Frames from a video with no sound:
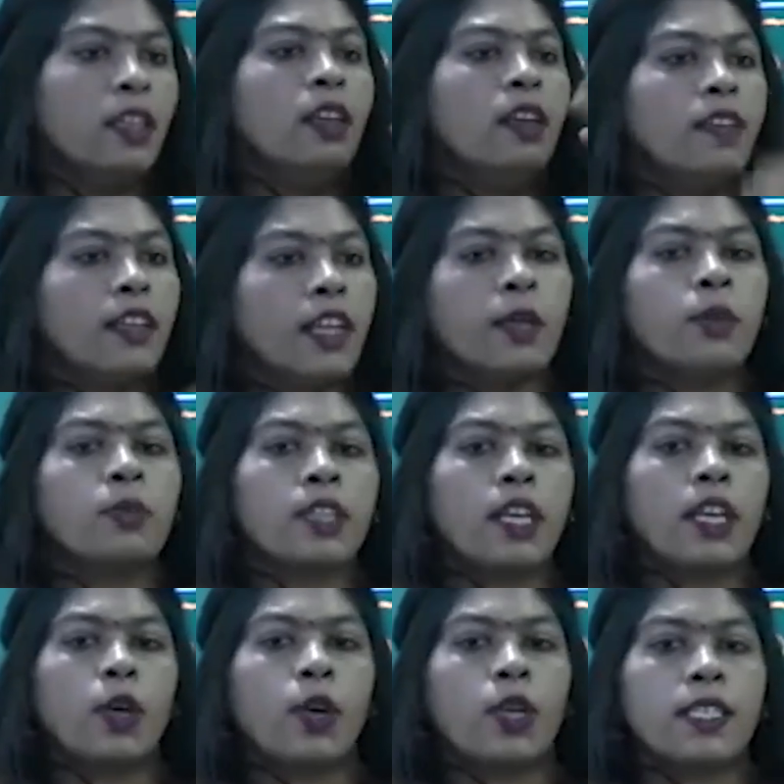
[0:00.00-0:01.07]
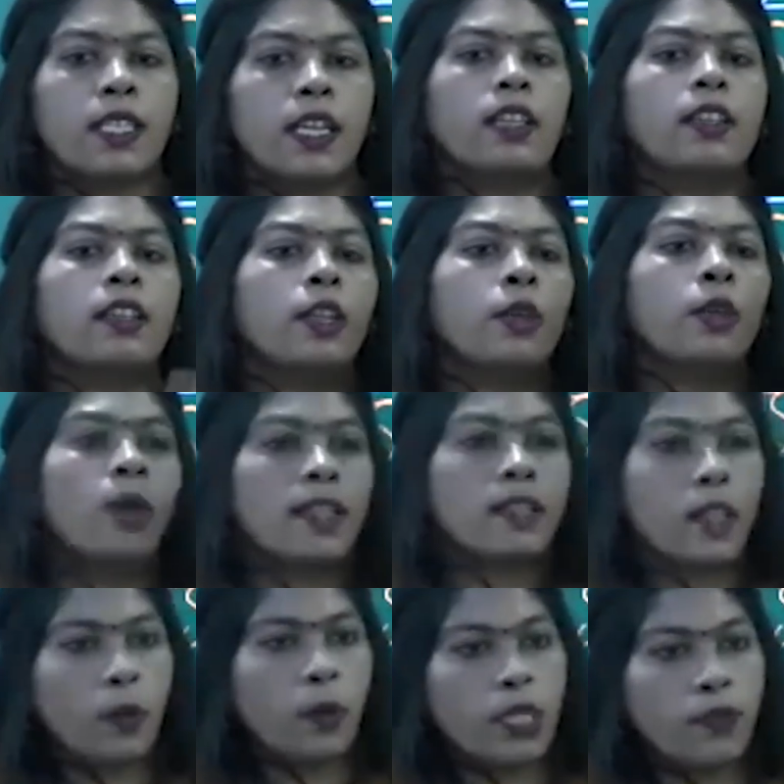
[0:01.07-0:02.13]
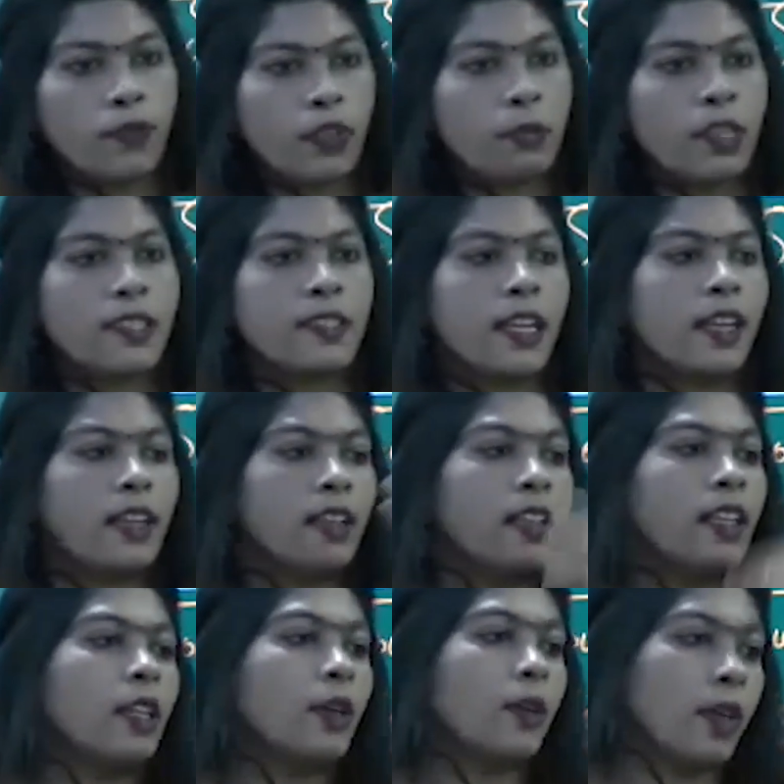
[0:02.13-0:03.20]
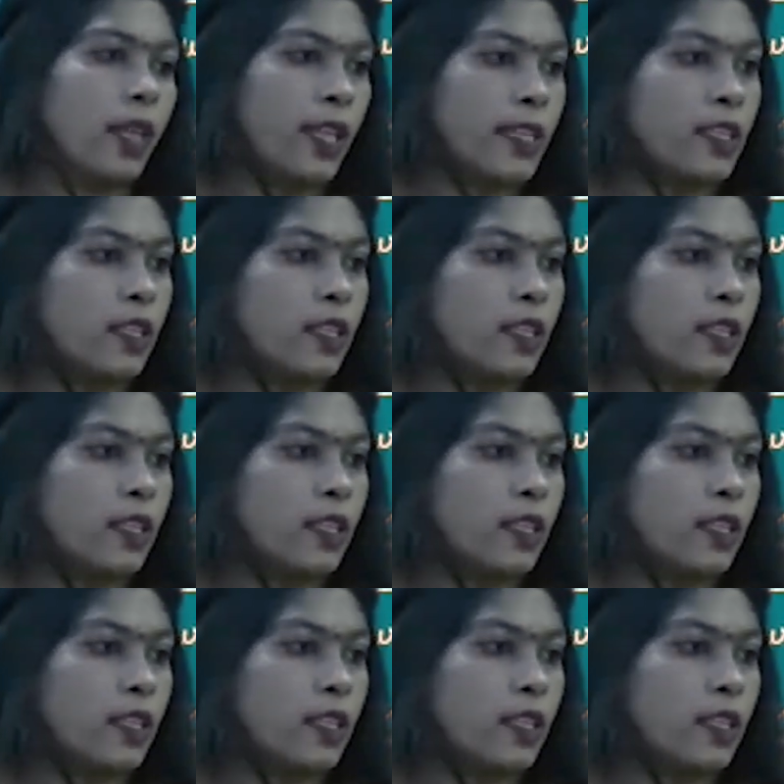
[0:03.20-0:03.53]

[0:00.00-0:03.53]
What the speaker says: Then you say your stand, then you ask a question from his stand, and then give an answer.